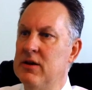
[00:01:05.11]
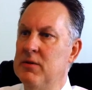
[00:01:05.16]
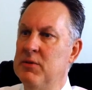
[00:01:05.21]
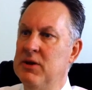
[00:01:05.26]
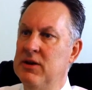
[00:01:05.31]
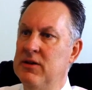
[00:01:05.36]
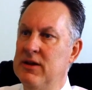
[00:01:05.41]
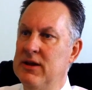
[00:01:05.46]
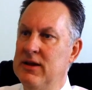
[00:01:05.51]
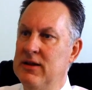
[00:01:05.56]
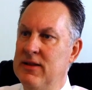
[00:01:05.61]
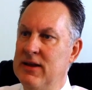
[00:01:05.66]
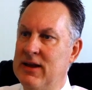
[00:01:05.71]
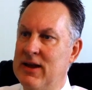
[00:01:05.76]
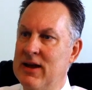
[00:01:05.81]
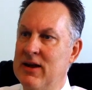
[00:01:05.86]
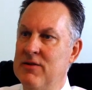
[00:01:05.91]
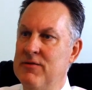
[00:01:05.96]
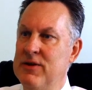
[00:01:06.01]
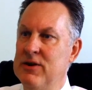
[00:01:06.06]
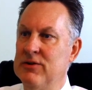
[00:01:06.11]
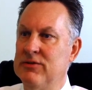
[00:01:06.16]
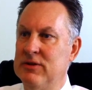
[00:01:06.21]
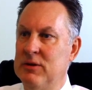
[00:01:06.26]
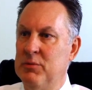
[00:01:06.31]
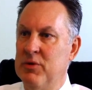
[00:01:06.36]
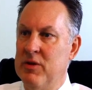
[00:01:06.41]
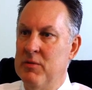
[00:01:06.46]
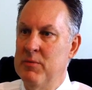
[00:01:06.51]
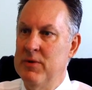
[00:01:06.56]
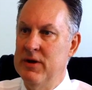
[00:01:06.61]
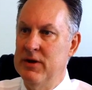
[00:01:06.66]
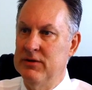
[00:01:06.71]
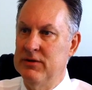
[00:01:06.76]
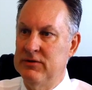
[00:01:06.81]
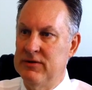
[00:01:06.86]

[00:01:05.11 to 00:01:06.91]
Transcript: I mean, they, they kind of hear some of the myths.